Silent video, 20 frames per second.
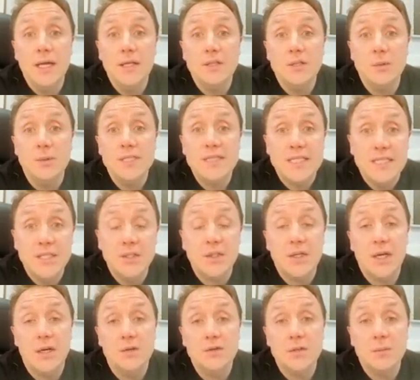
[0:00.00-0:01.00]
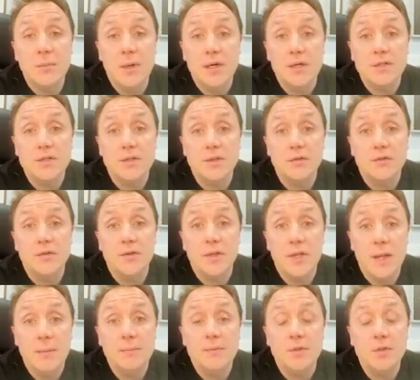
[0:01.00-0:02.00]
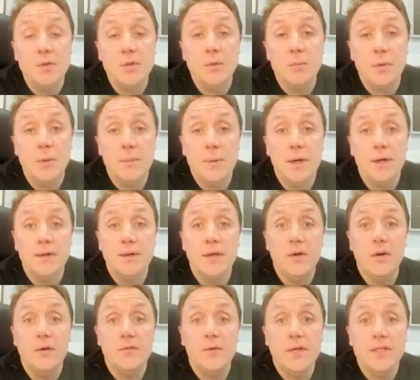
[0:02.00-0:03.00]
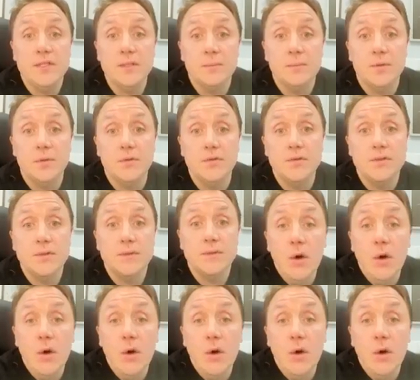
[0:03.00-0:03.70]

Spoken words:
to a senior counsel barrister for them to prepare their advice on proofs.